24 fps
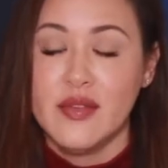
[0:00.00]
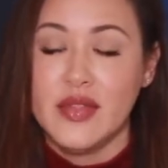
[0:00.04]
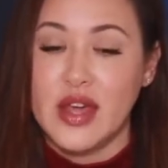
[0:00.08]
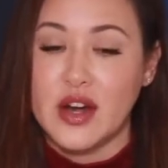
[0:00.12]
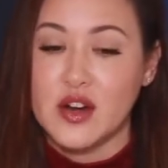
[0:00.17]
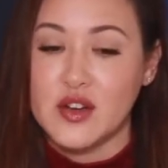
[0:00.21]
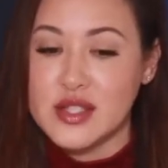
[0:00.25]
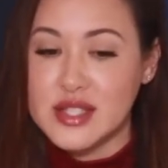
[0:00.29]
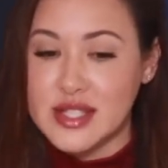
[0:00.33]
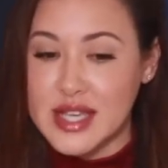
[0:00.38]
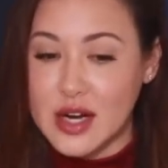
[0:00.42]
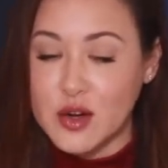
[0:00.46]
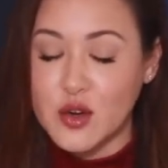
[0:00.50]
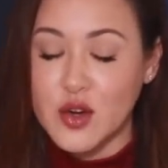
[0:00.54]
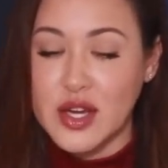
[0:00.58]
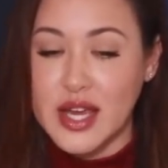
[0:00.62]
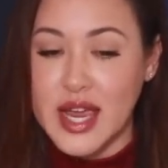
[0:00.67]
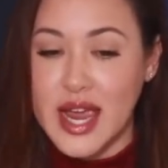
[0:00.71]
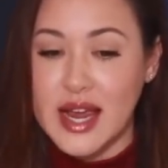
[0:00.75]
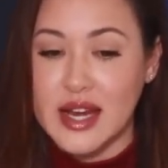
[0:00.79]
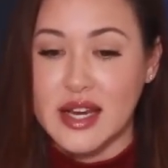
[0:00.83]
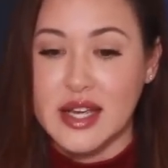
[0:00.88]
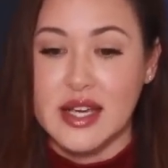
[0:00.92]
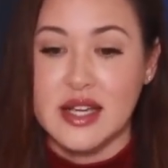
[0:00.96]
that are
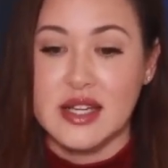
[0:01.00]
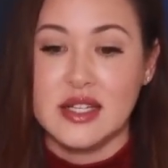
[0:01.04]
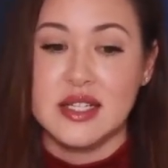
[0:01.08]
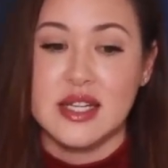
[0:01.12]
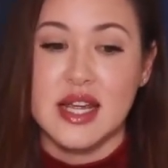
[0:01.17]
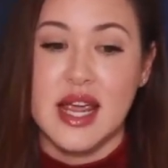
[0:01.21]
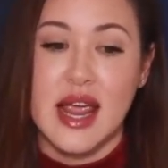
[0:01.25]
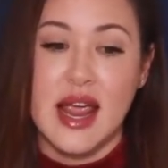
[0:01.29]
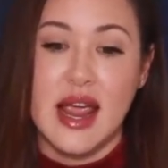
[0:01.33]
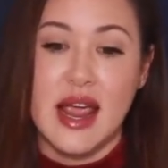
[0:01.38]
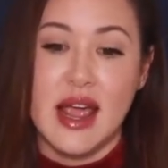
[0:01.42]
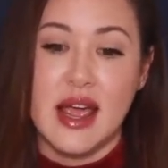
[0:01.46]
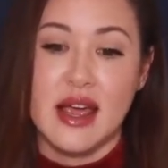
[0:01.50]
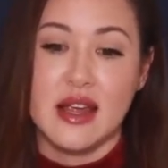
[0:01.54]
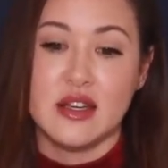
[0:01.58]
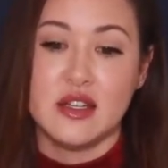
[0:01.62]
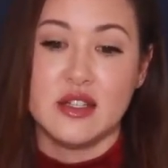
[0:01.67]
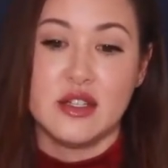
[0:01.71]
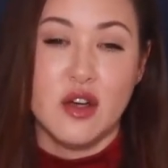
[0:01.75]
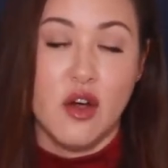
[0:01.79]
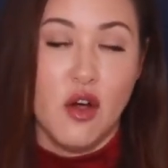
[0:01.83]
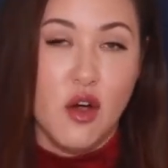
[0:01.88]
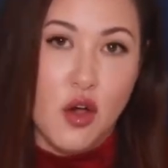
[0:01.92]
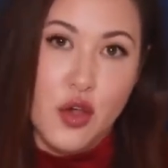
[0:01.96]
segregated
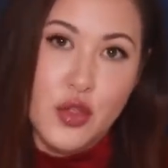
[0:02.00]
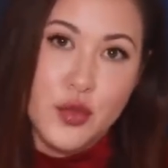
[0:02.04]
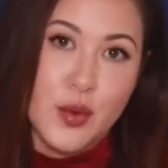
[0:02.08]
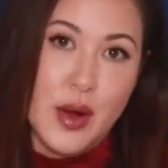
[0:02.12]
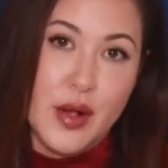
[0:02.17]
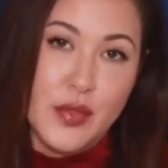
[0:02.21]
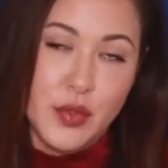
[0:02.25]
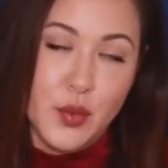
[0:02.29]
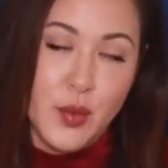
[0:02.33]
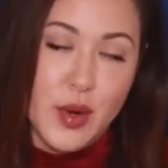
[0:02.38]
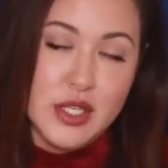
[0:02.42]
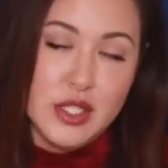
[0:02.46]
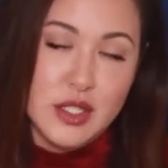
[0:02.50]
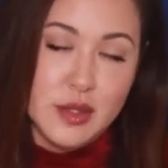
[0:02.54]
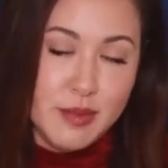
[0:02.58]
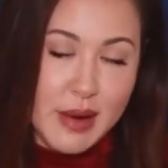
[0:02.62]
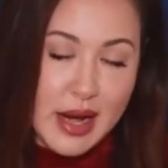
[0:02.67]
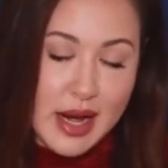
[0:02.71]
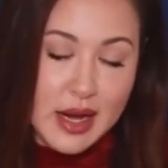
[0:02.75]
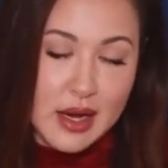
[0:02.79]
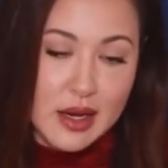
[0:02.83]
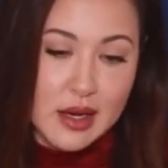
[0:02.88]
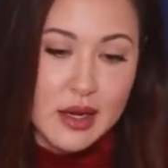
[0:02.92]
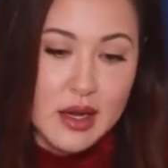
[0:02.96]
and all throughout the West
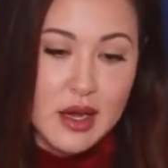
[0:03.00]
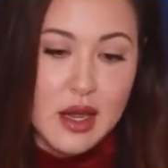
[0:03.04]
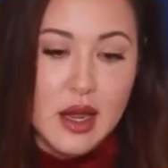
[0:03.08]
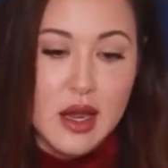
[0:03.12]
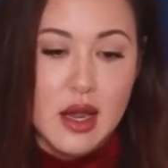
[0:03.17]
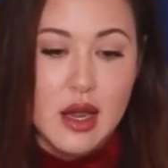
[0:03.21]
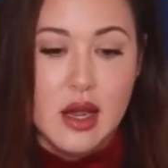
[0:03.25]
Bank.